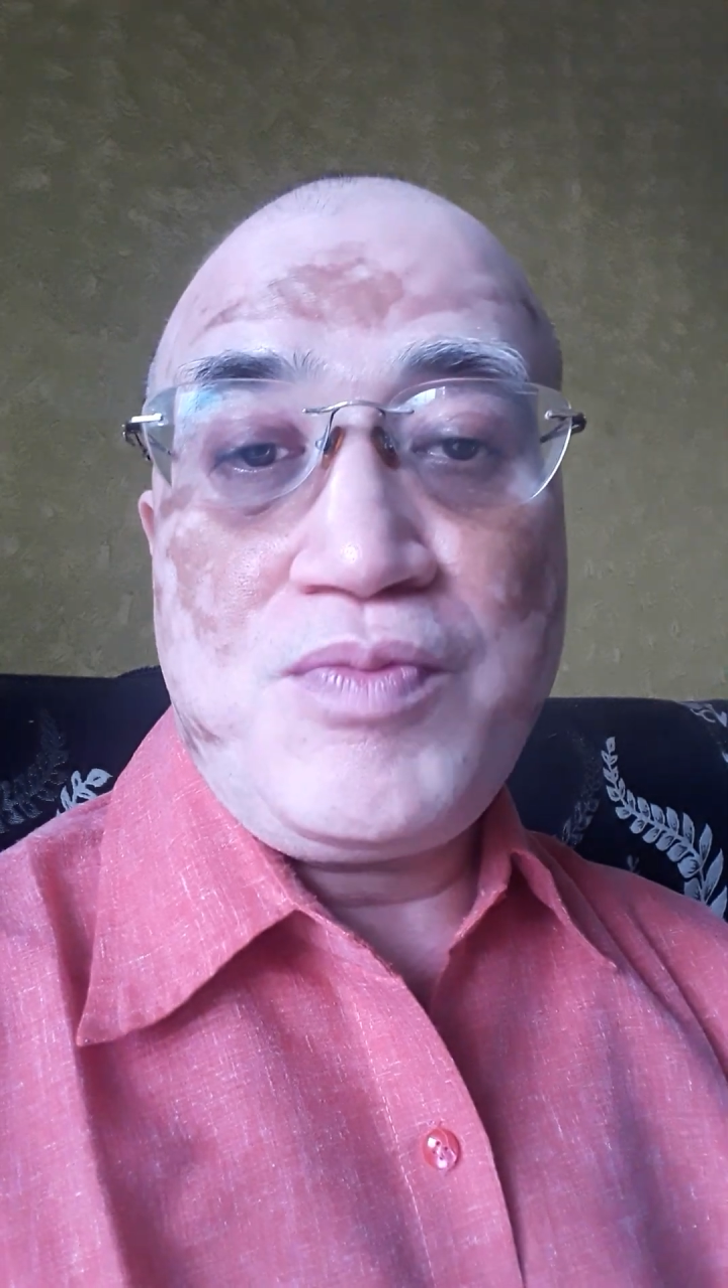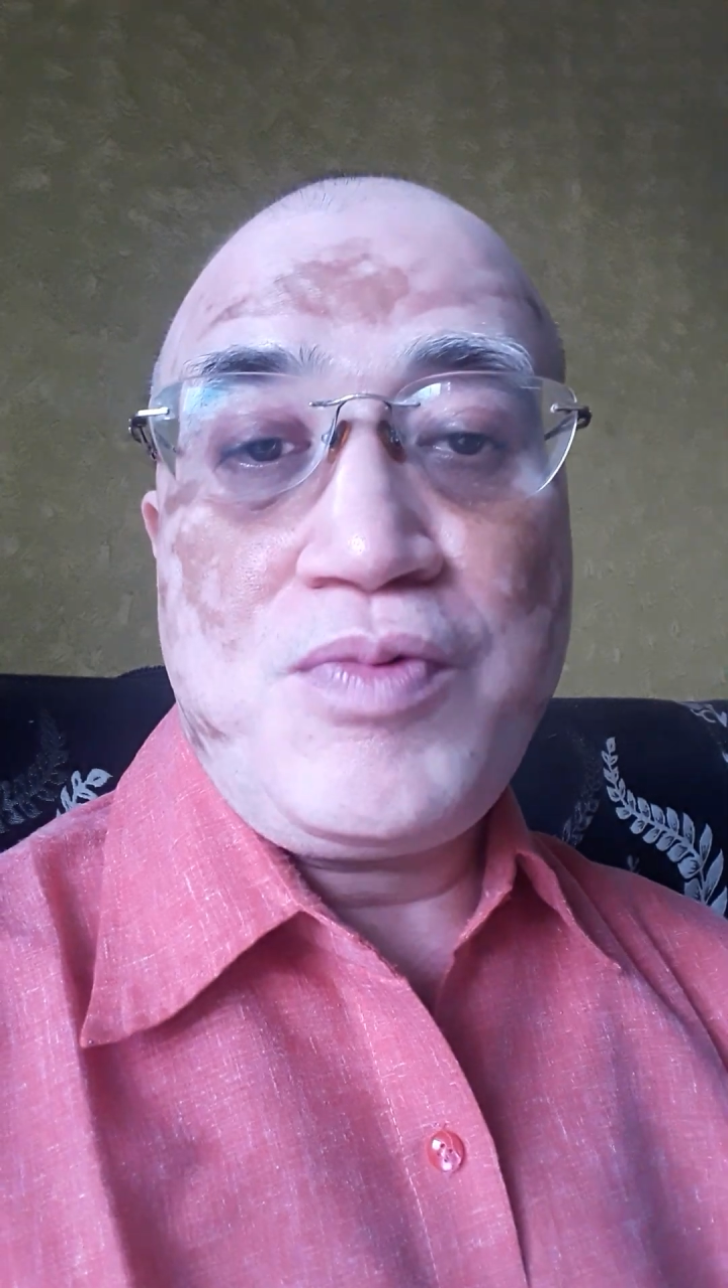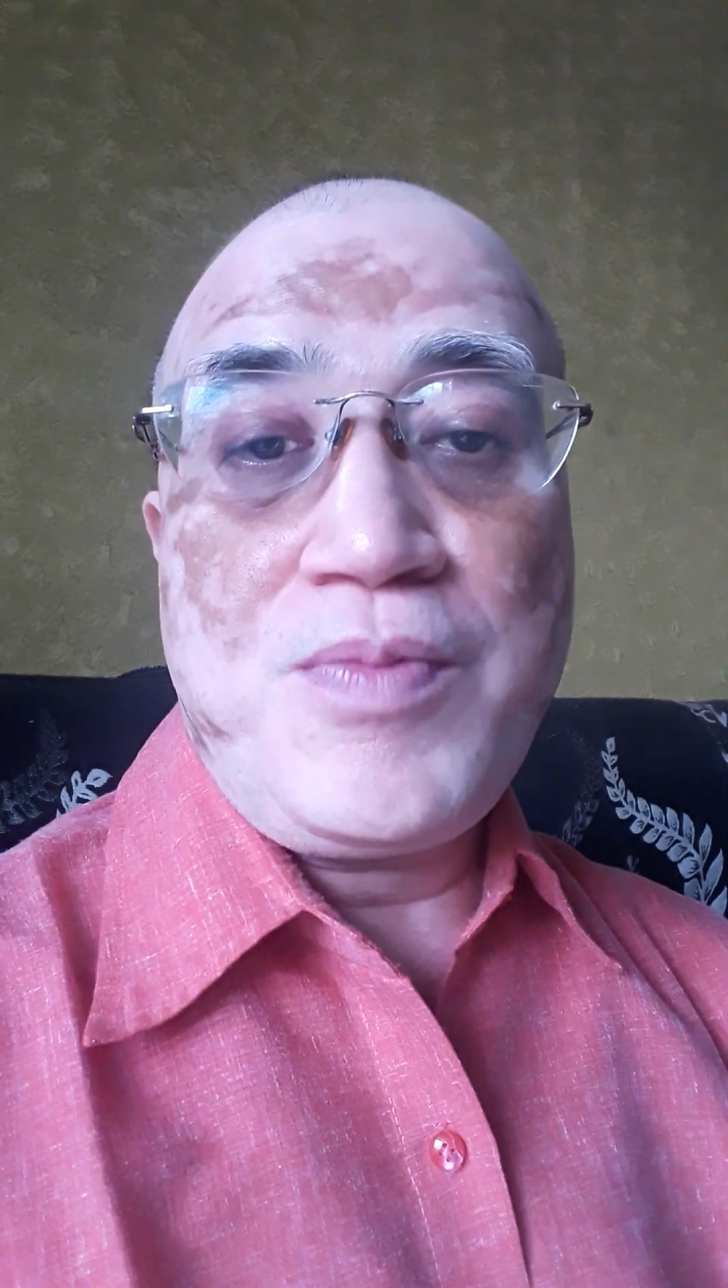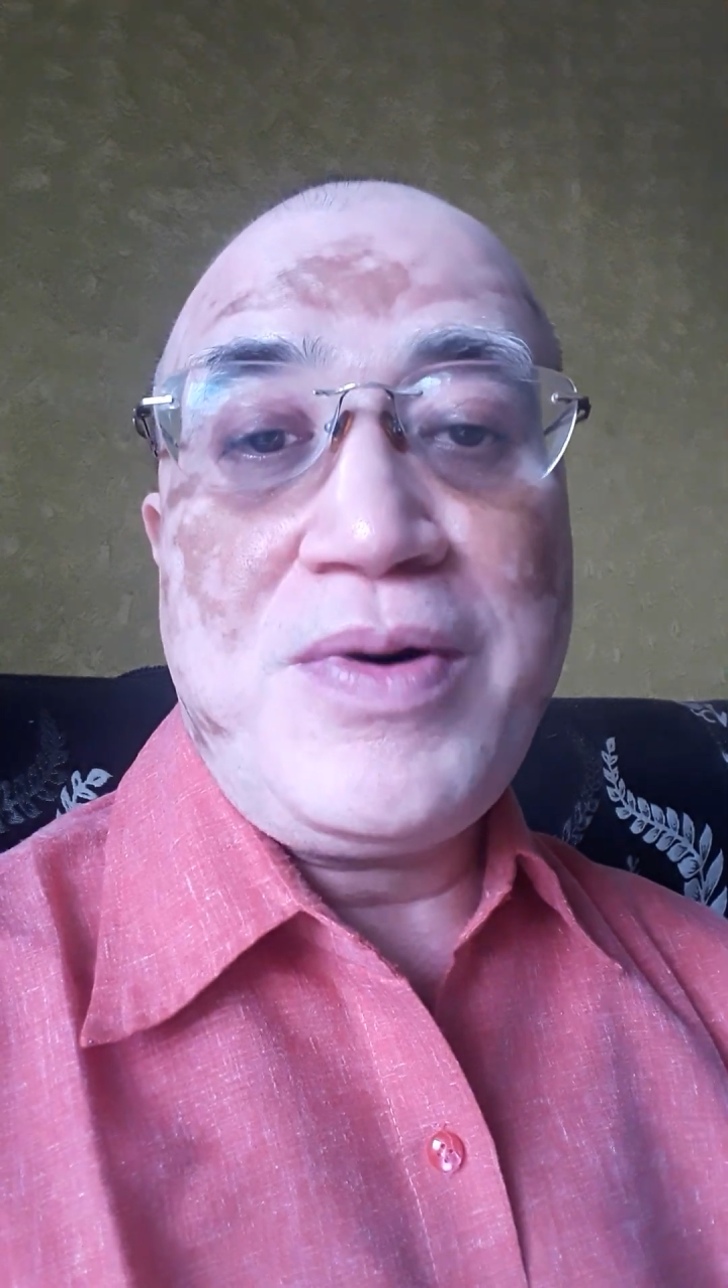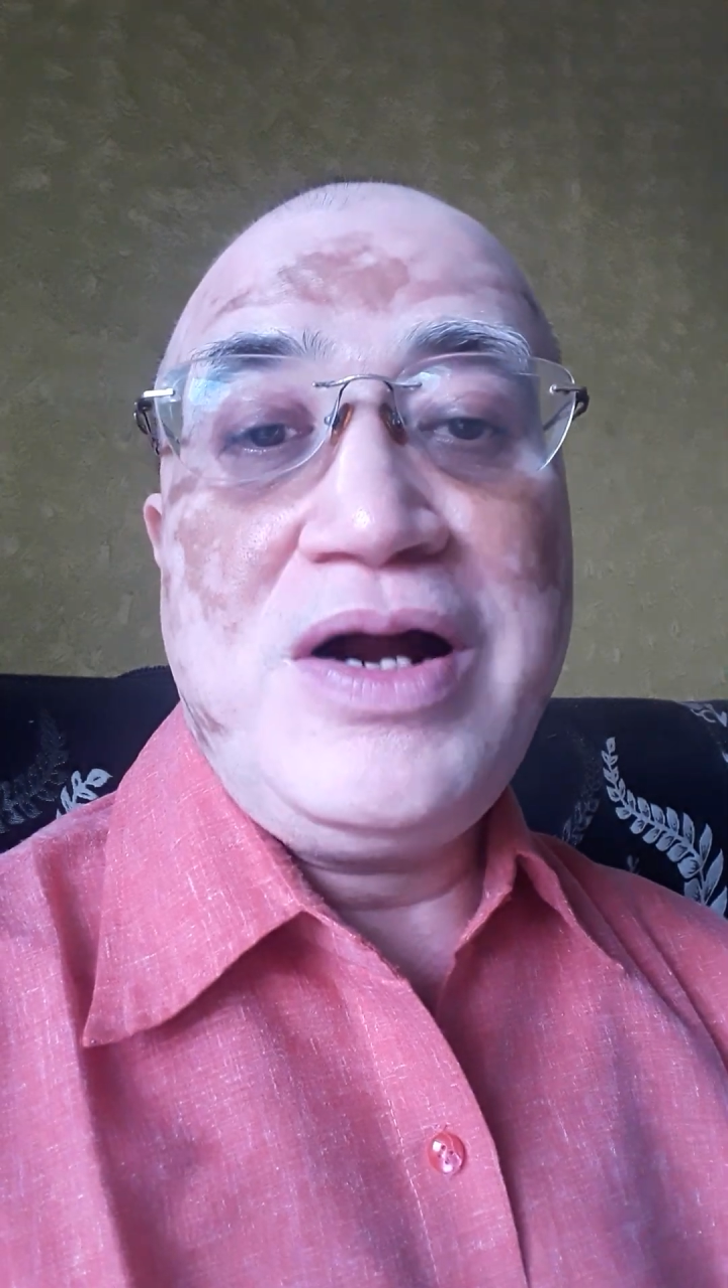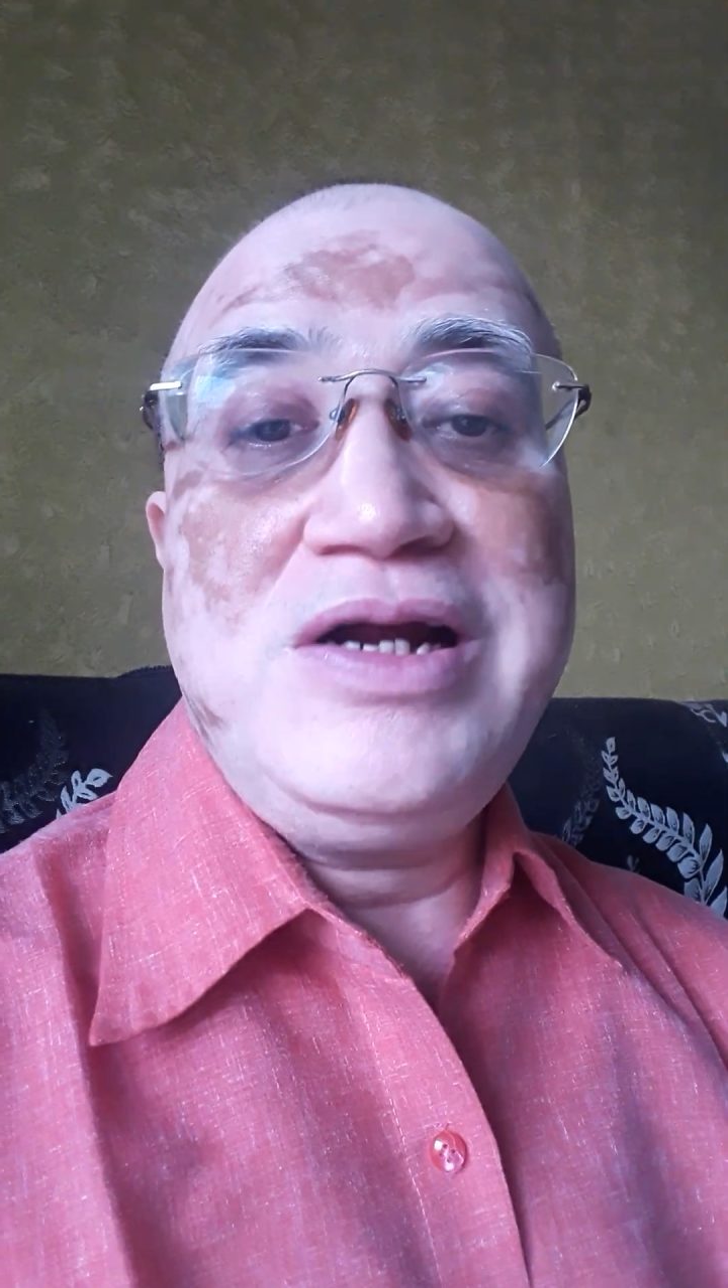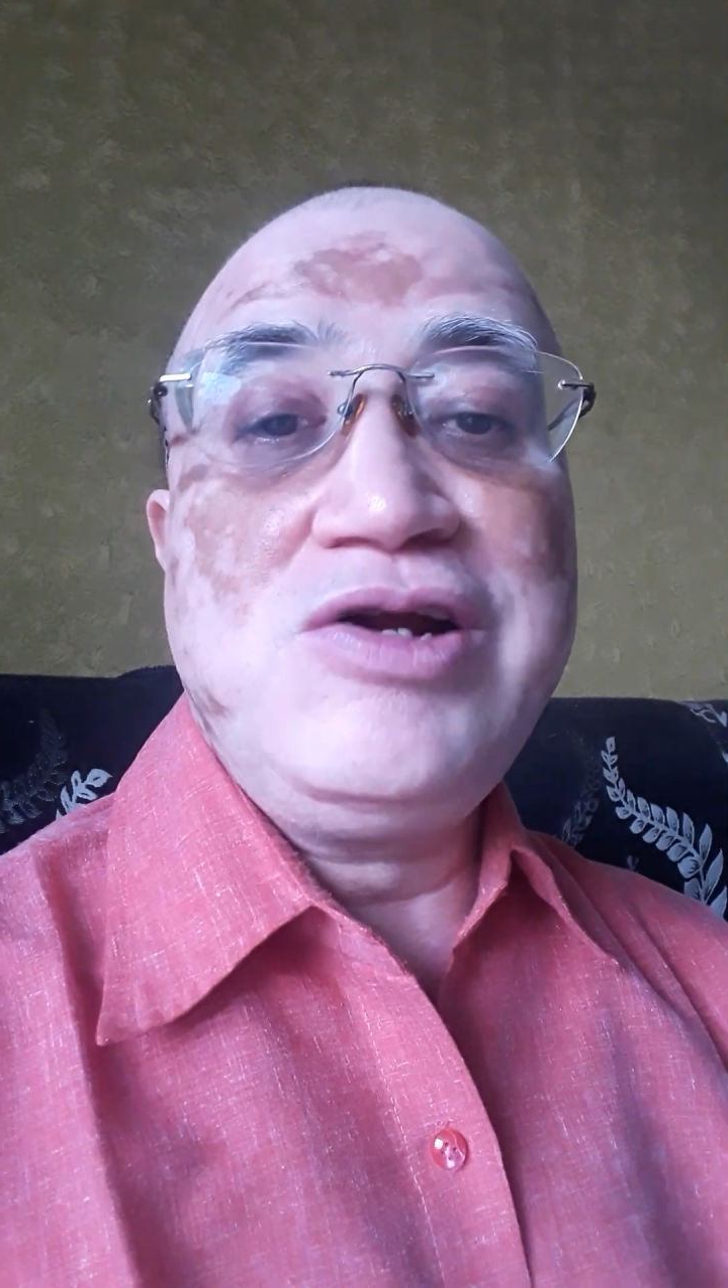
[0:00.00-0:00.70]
properly